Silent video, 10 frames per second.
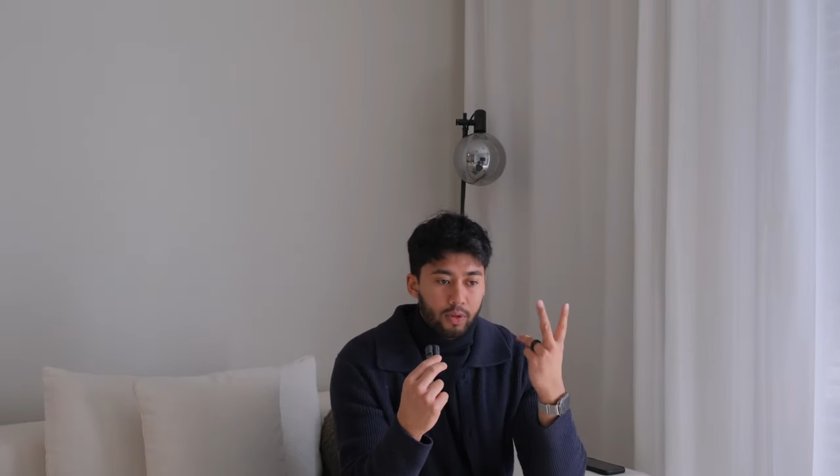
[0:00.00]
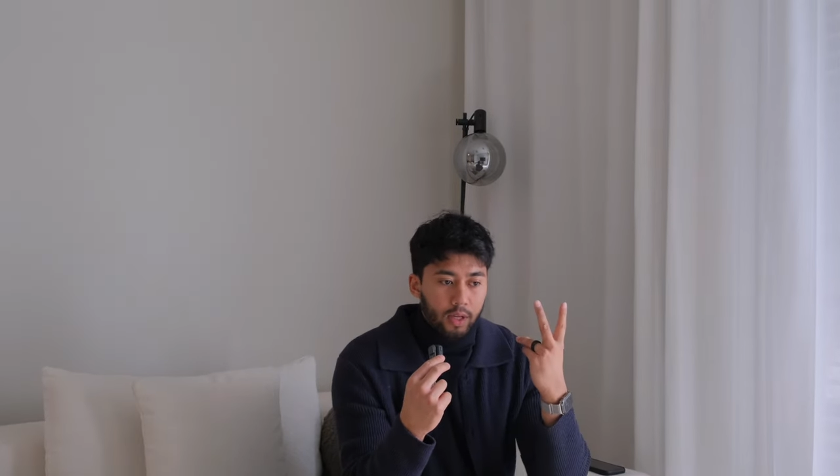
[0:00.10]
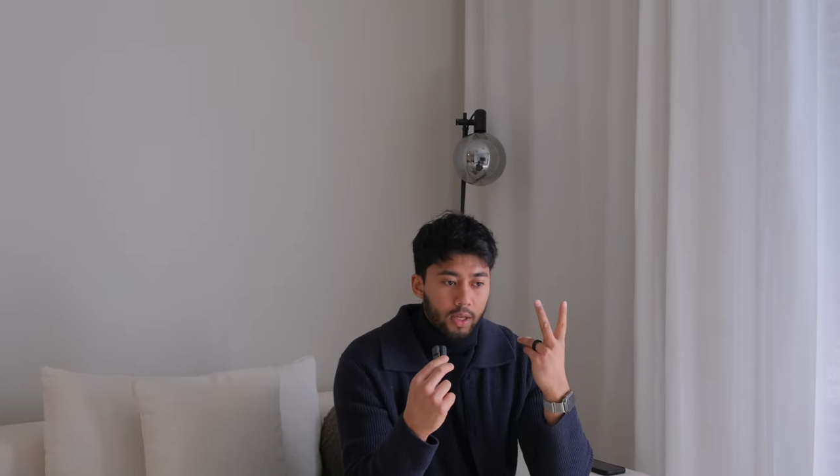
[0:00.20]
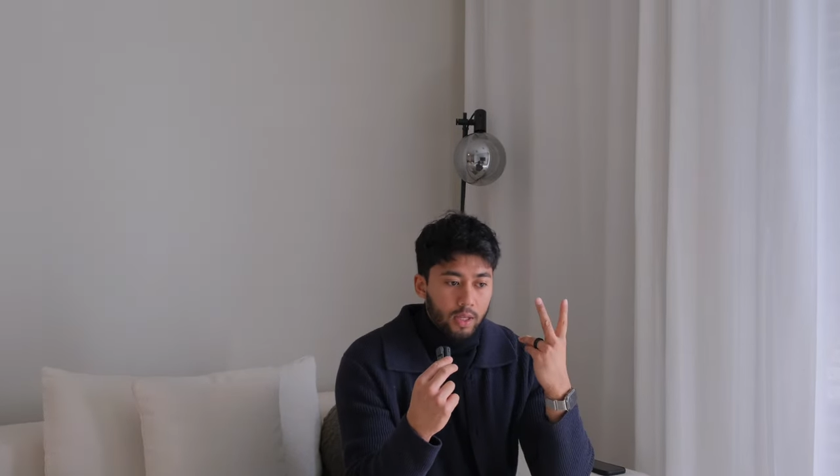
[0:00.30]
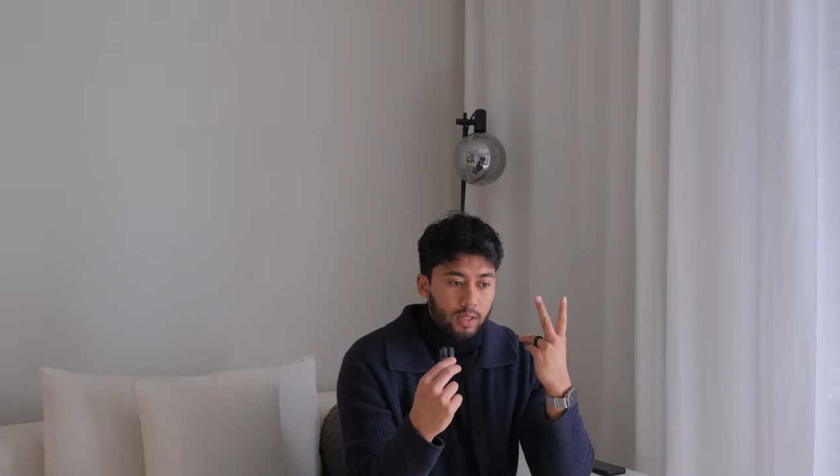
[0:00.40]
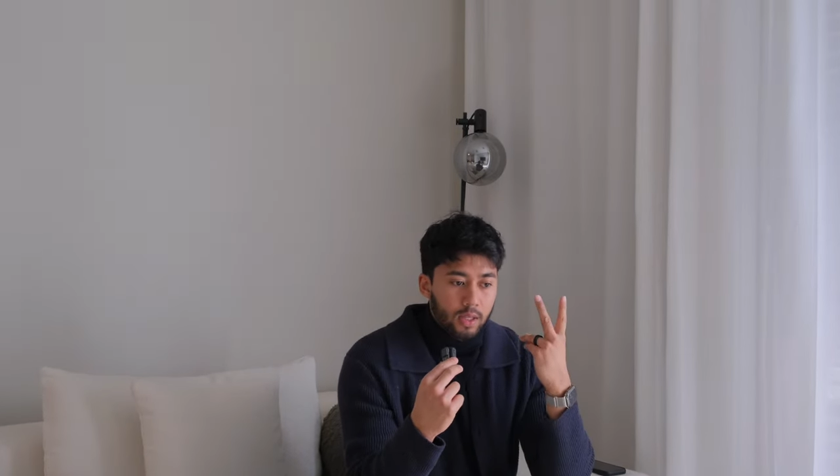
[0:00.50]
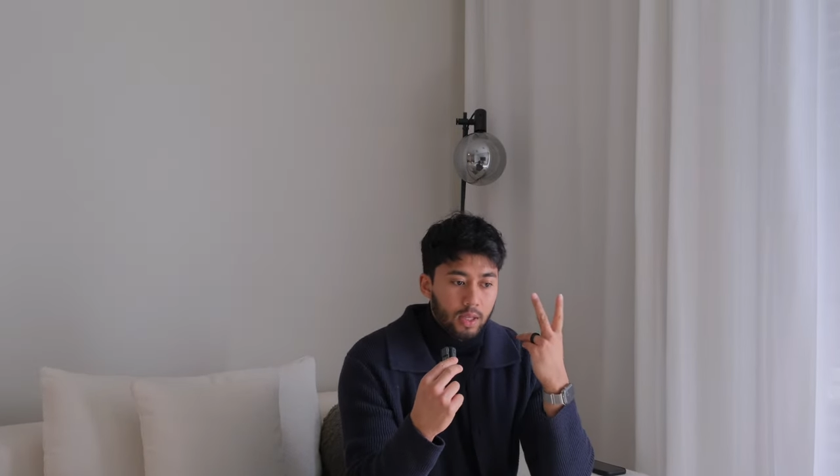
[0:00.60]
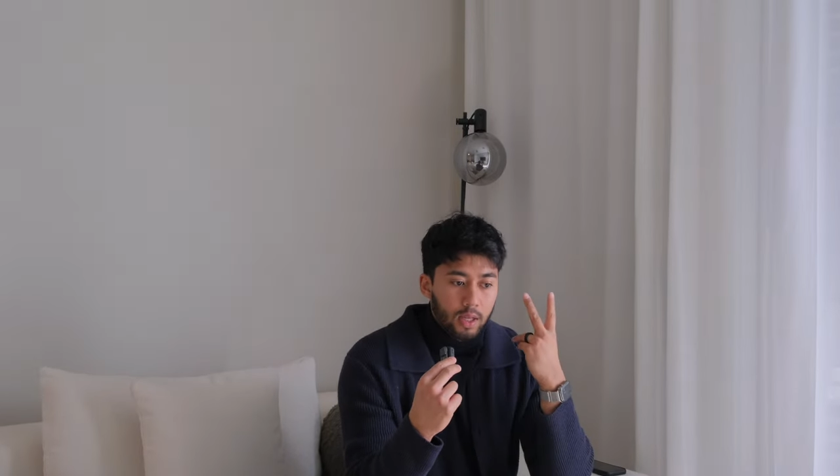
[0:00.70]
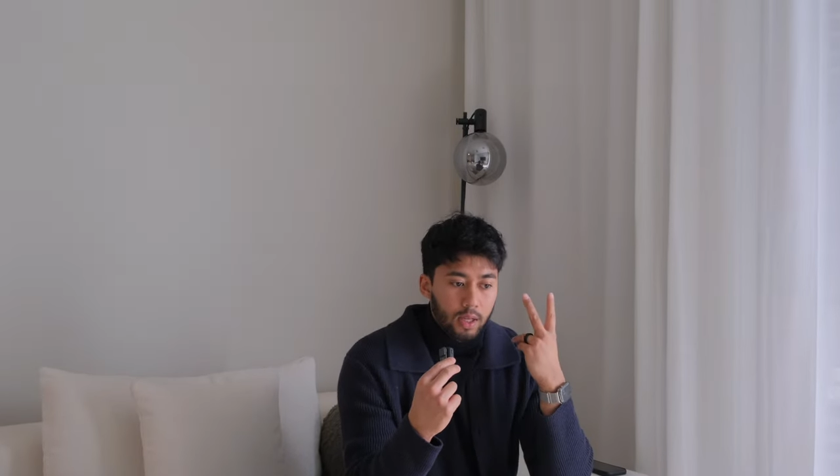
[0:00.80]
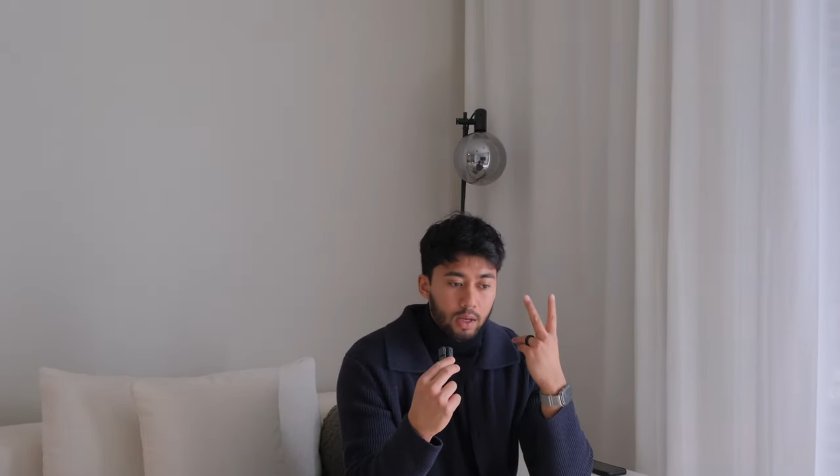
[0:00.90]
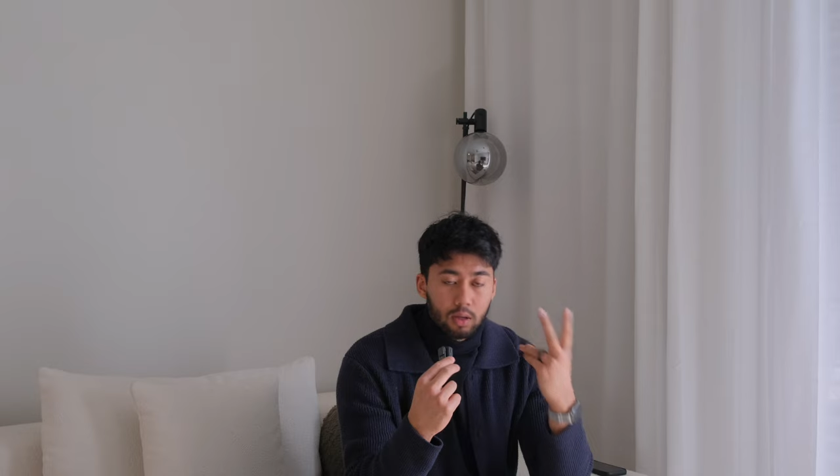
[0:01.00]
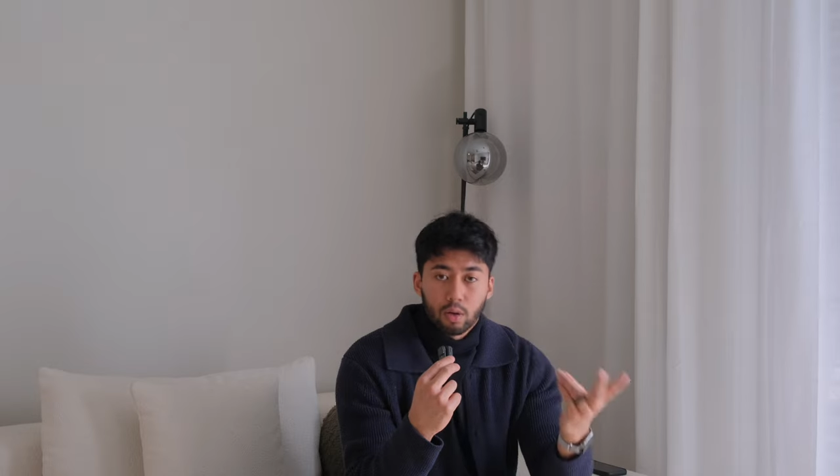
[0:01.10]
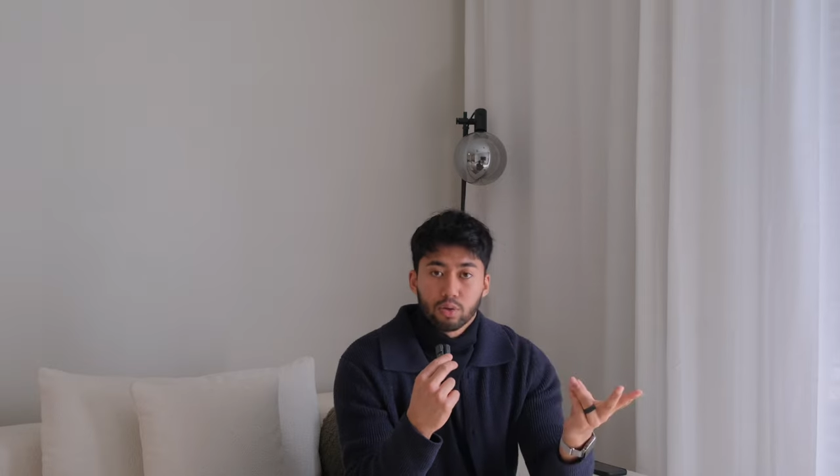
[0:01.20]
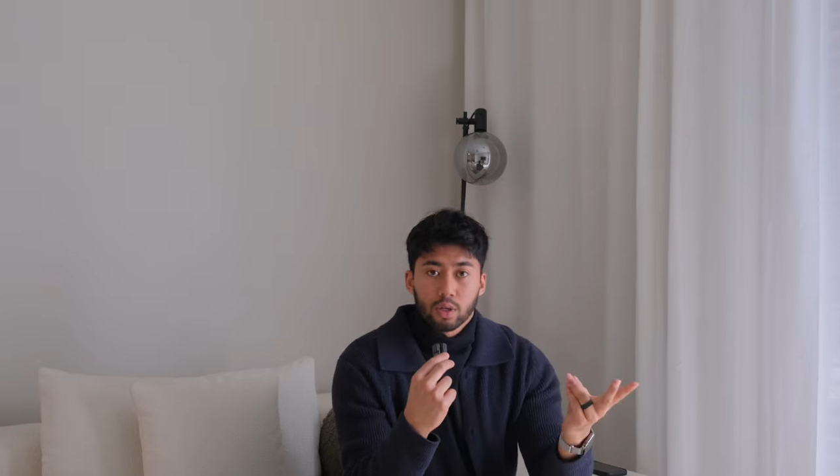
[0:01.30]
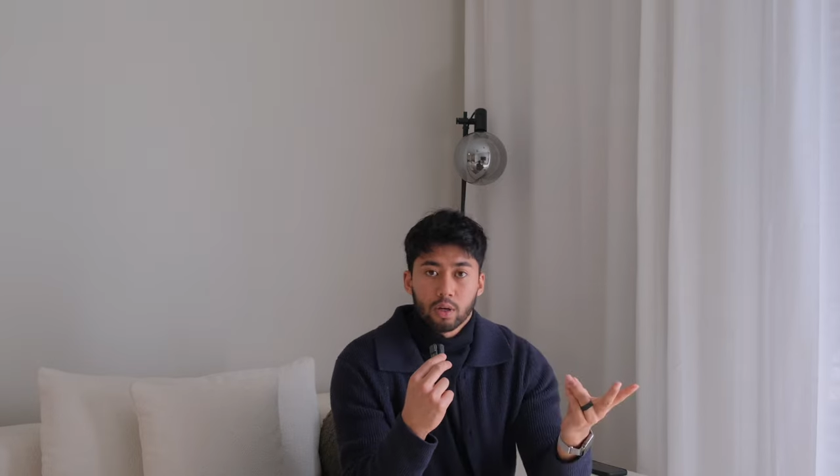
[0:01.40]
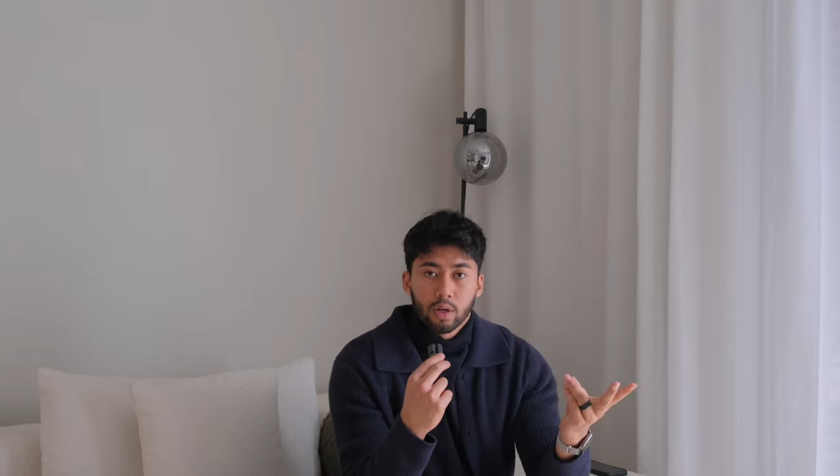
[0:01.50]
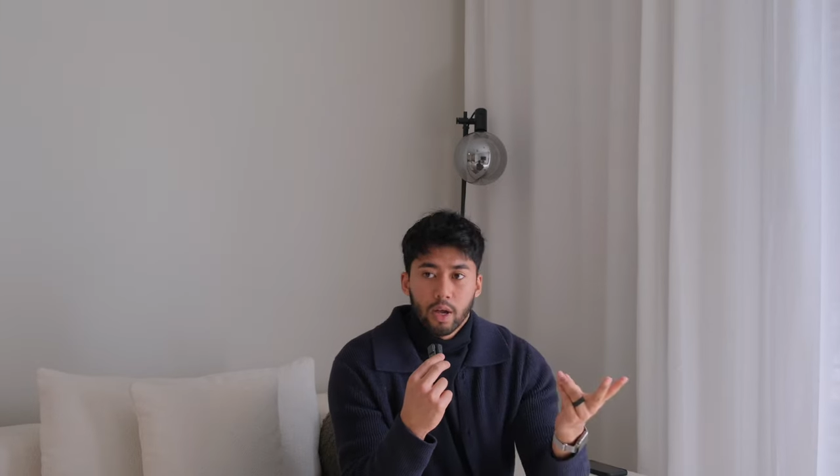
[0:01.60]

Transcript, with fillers: is the closer.